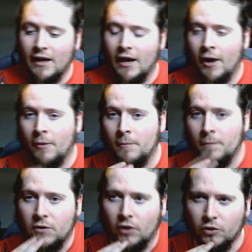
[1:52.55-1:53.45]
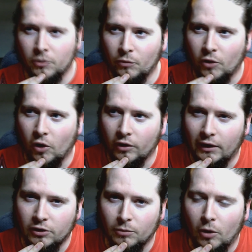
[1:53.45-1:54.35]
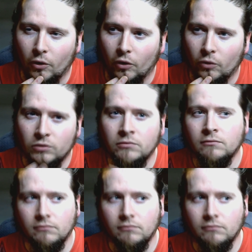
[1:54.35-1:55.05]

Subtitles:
So I should be recording that tomorrow.